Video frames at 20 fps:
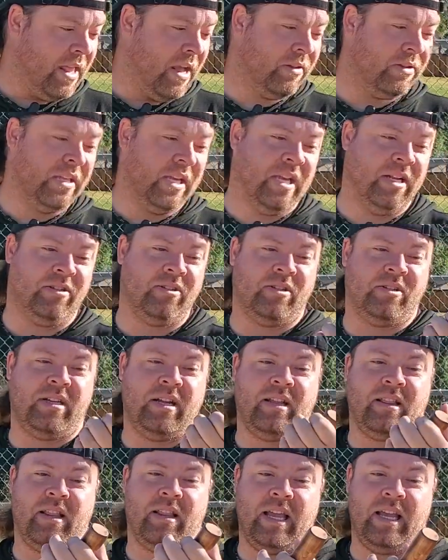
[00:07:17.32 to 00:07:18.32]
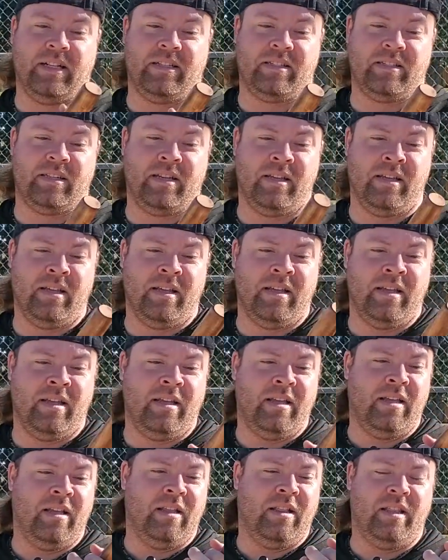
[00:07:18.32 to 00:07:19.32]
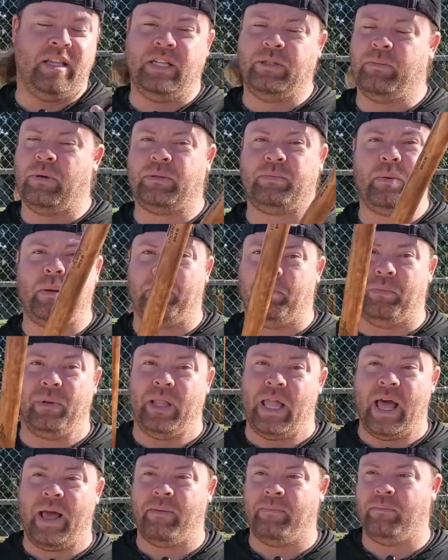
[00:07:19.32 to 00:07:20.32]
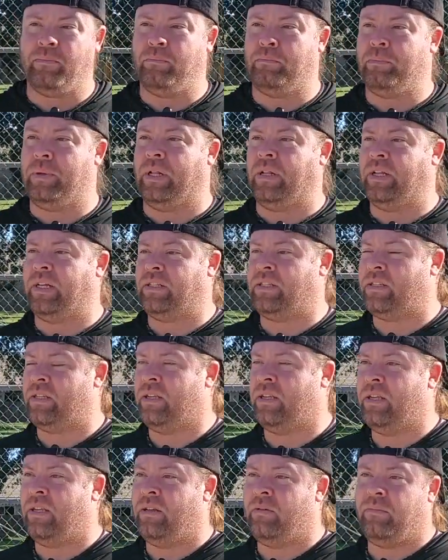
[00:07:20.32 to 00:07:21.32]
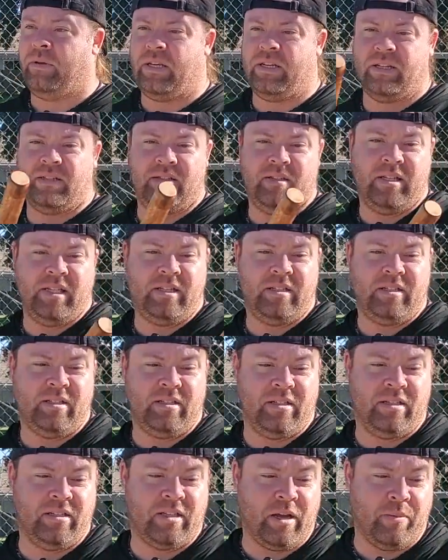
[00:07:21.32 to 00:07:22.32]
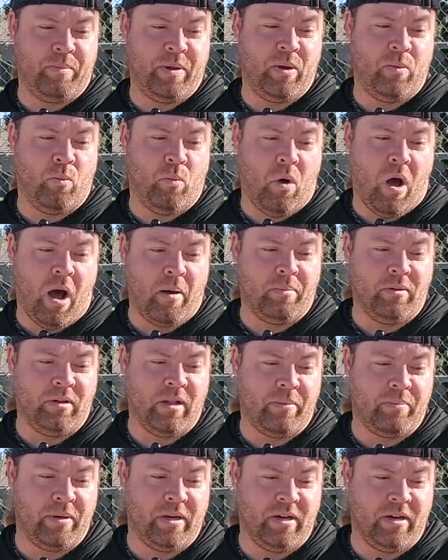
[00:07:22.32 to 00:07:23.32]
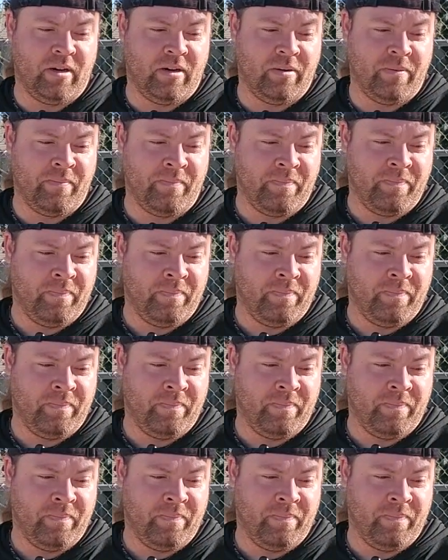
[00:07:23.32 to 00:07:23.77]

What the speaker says: Now, it's interesting. These must be blem billets, because there's like a big wobble up here,